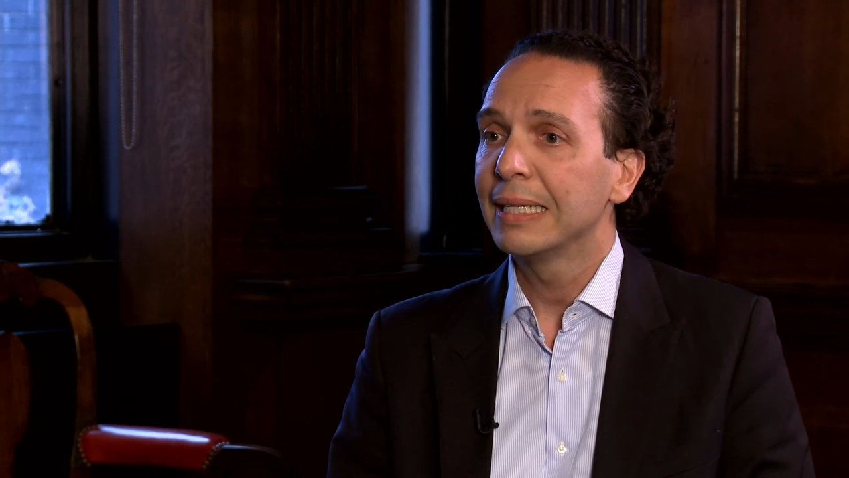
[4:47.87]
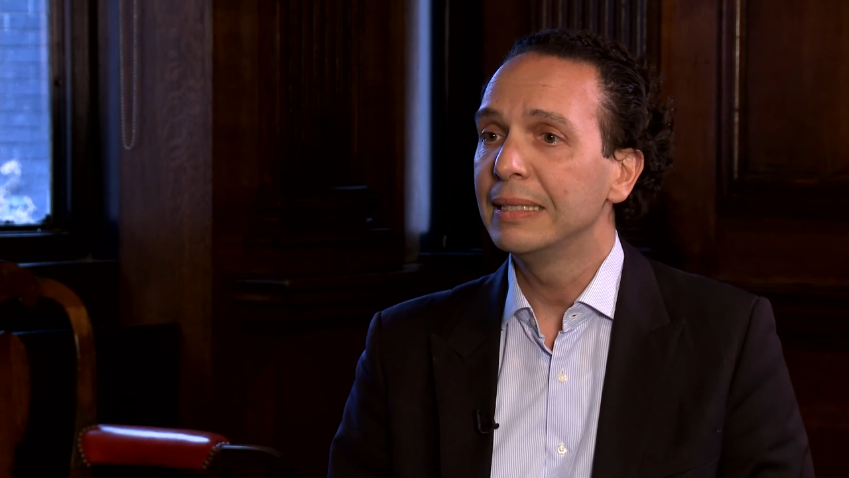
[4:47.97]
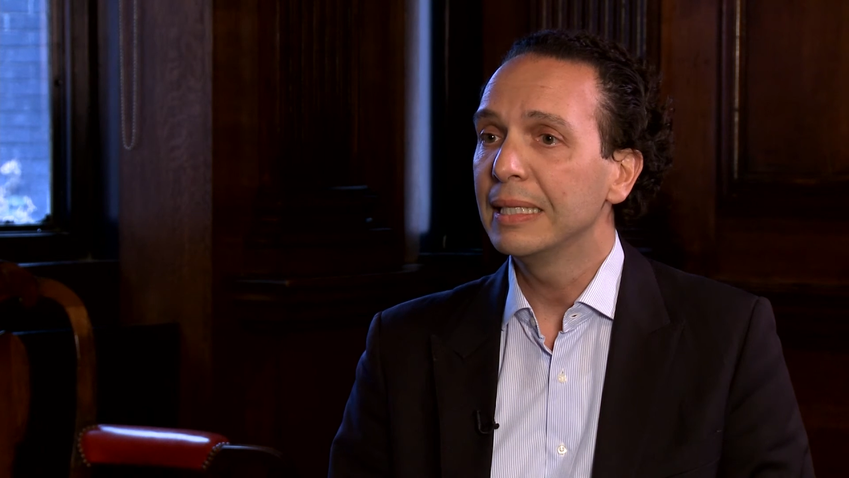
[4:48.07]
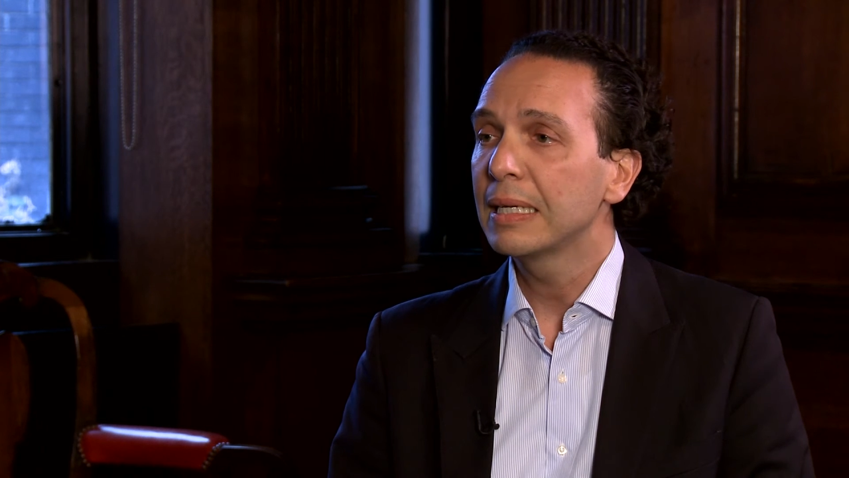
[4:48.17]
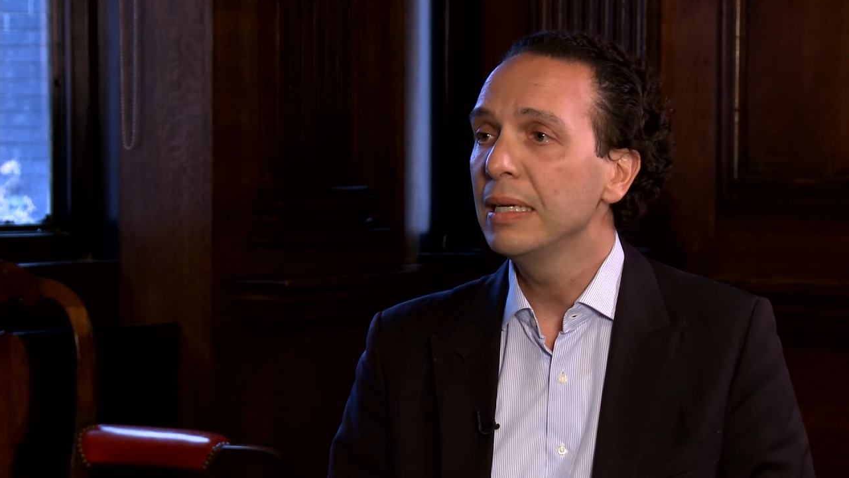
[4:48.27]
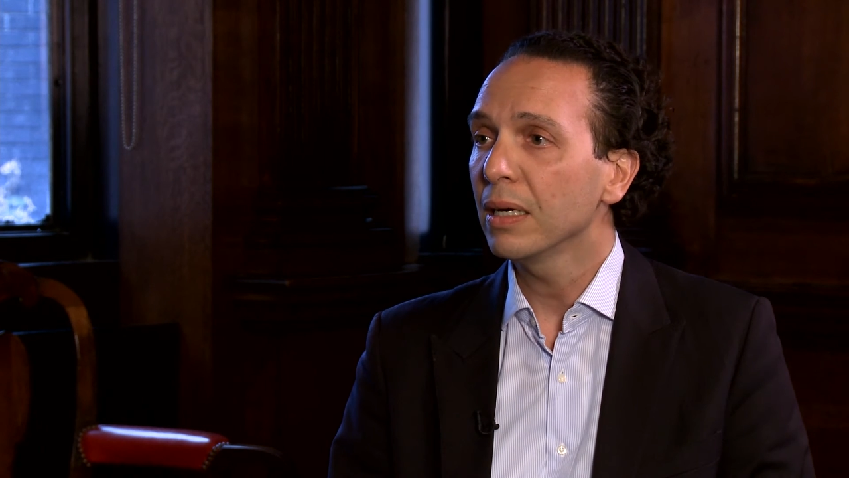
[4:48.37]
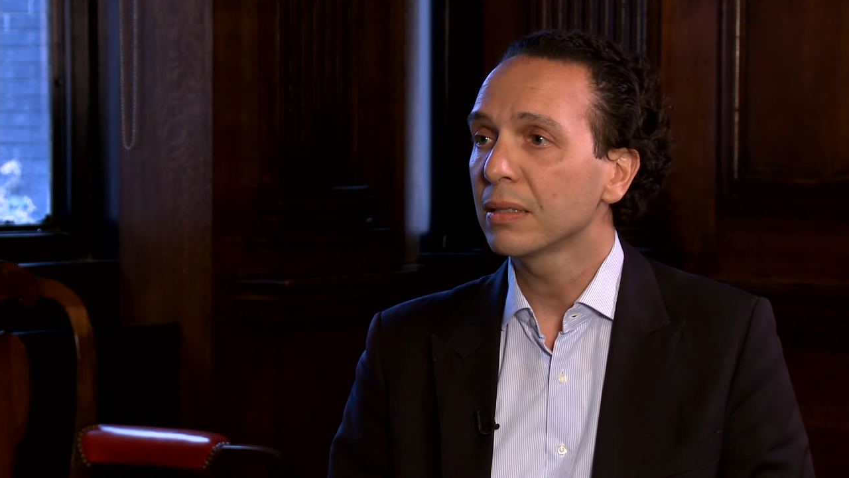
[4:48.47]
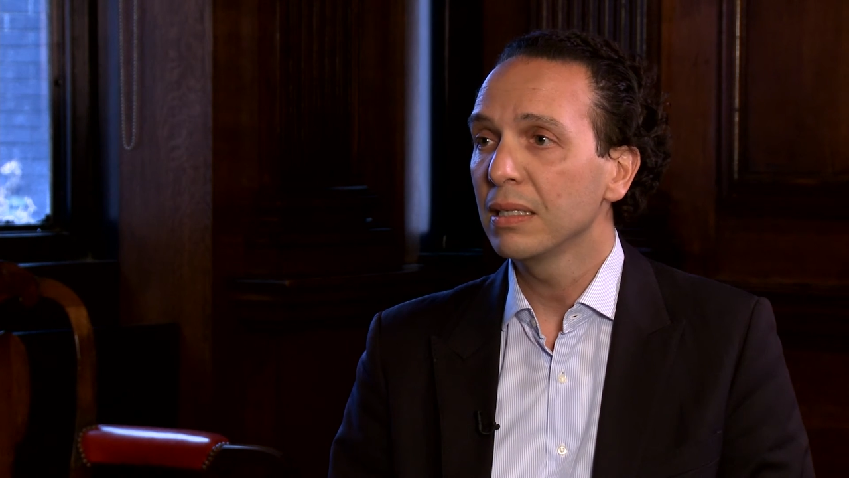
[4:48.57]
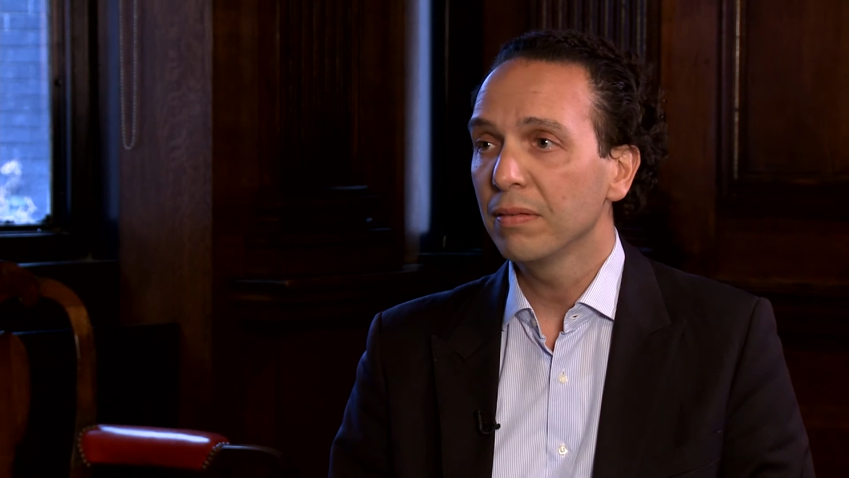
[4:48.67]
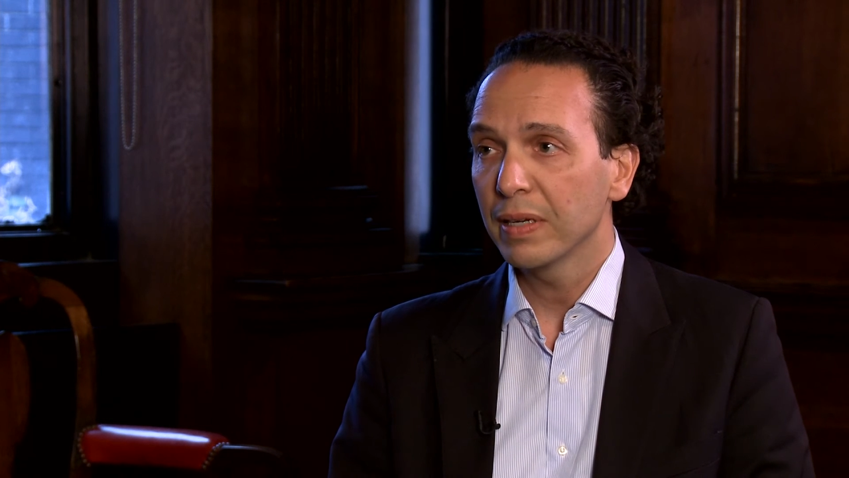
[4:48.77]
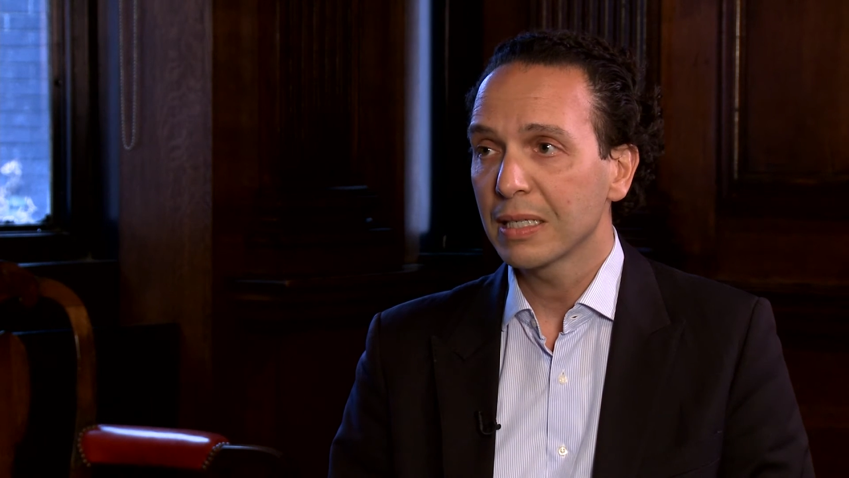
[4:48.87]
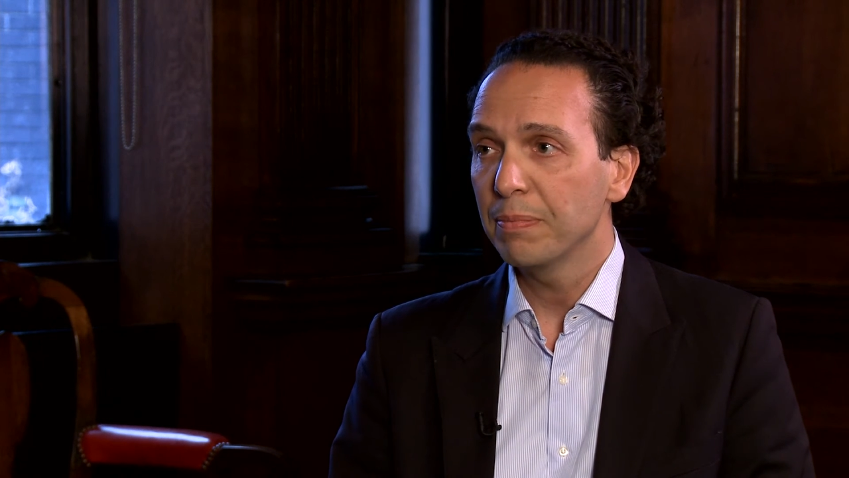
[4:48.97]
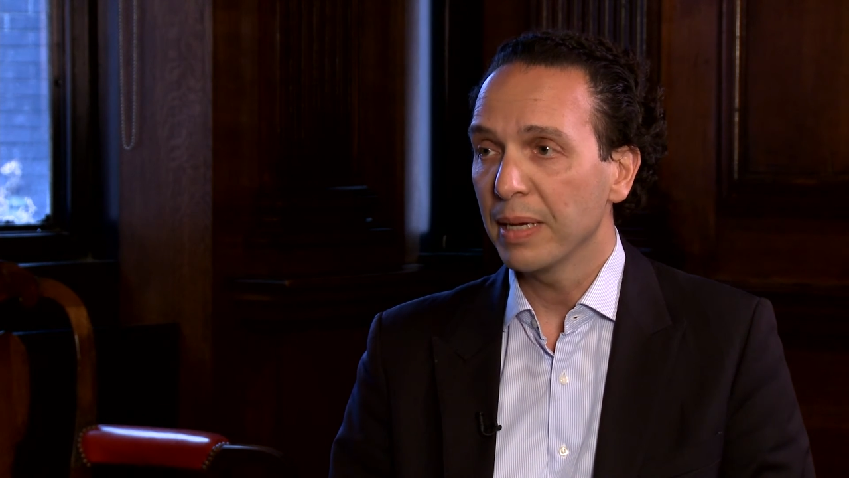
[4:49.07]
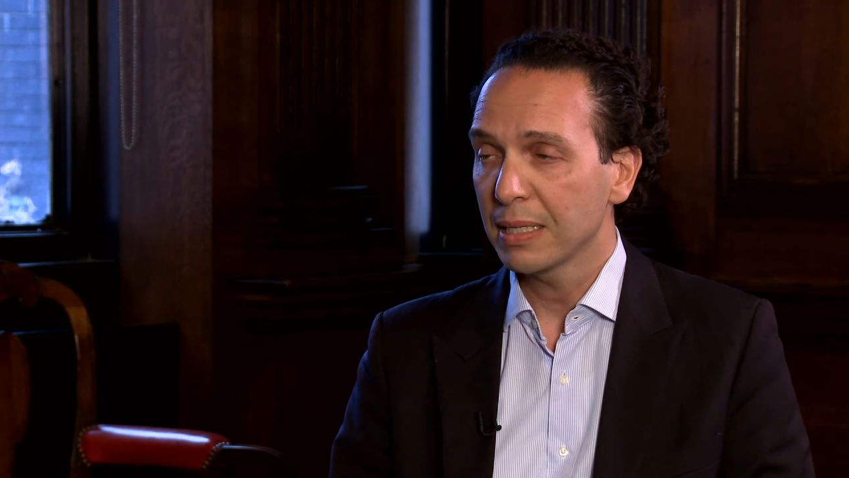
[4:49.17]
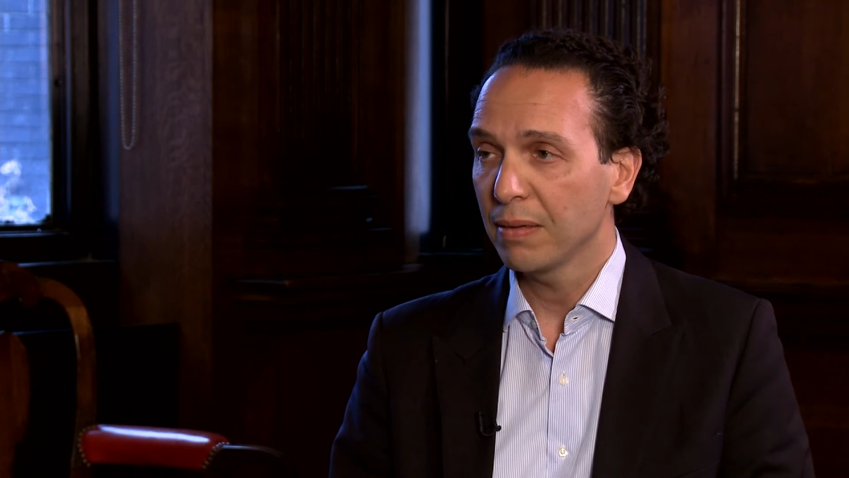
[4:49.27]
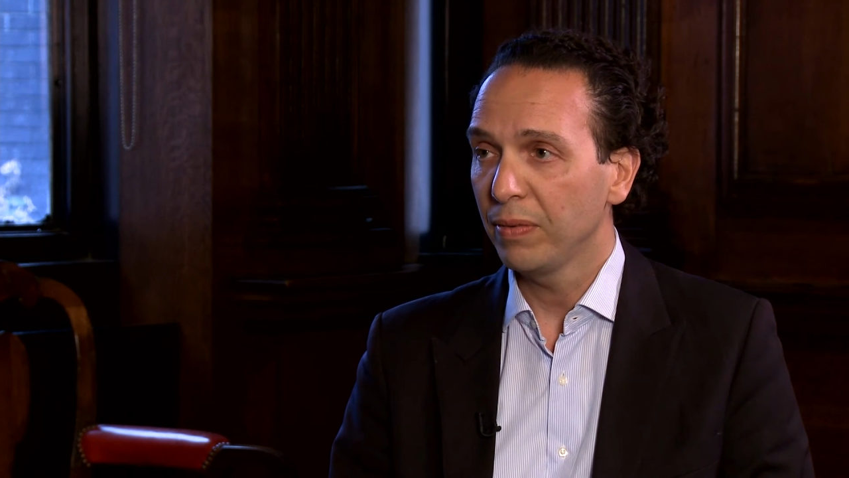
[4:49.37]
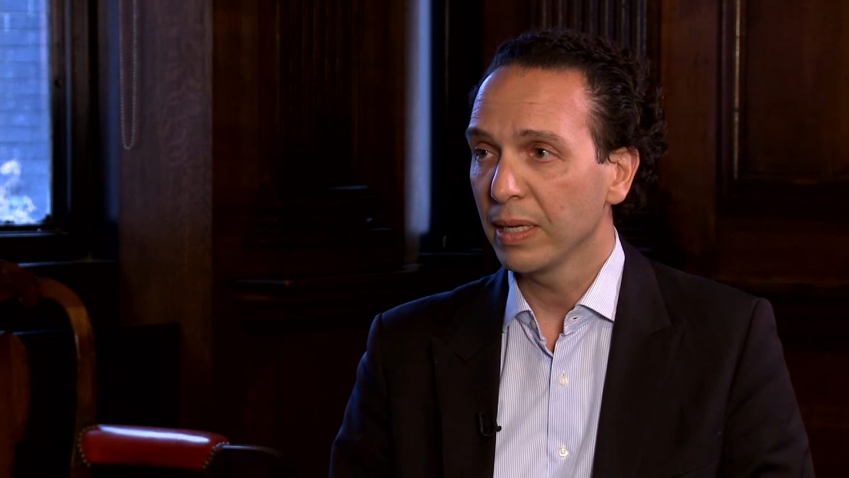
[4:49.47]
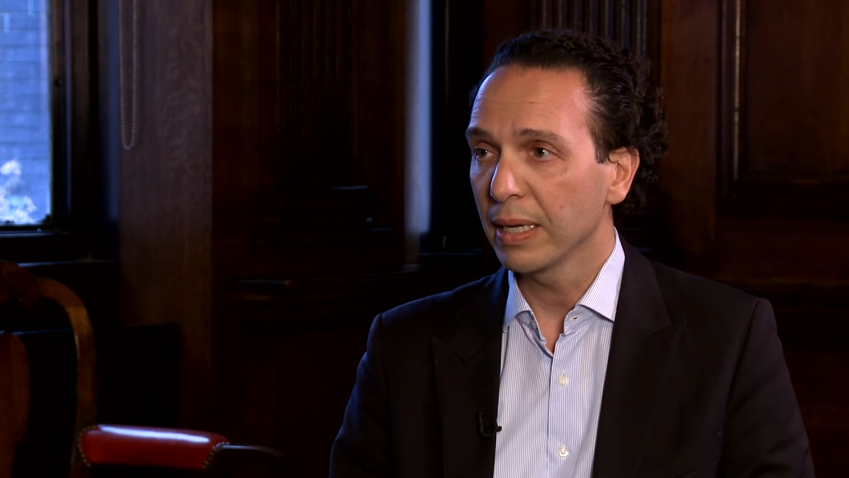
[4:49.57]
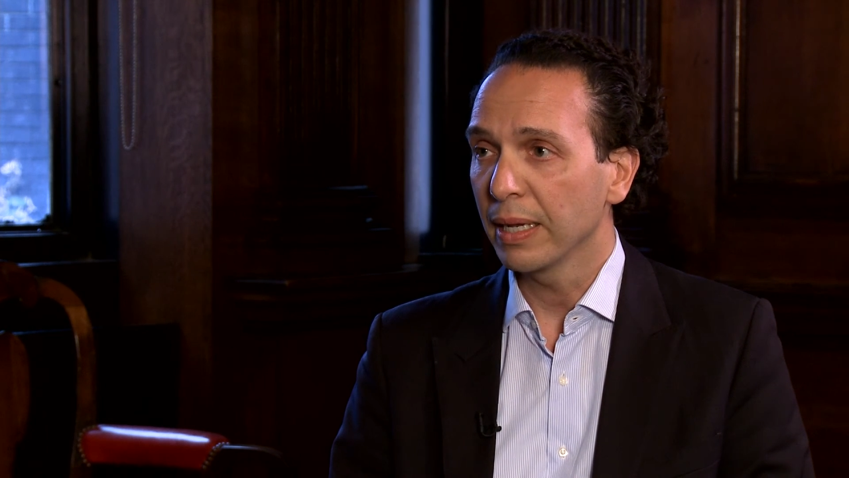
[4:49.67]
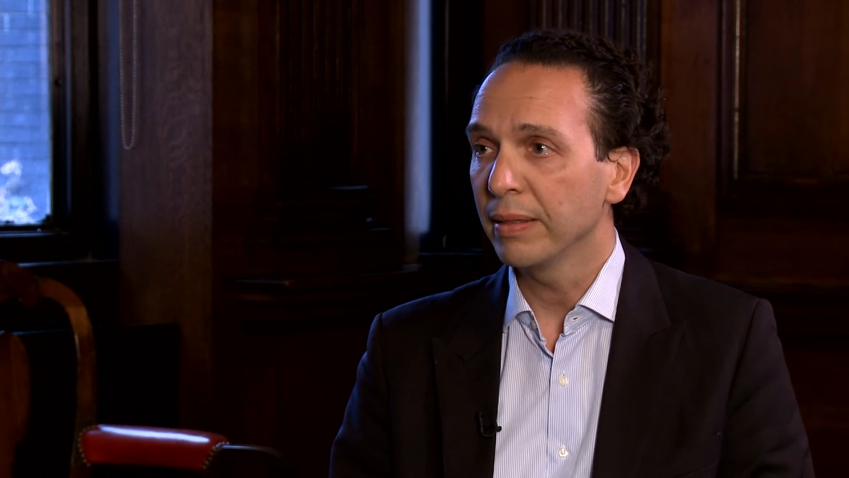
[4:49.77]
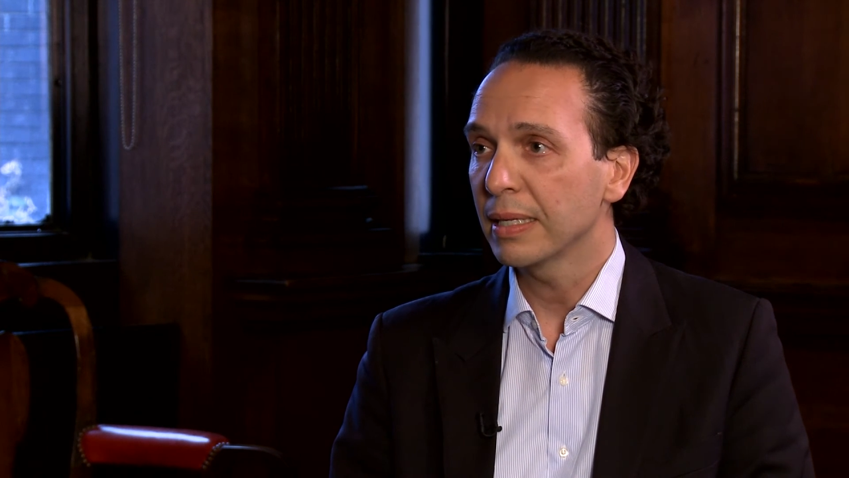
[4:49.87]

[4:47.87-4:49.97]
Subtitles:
did not invest massively in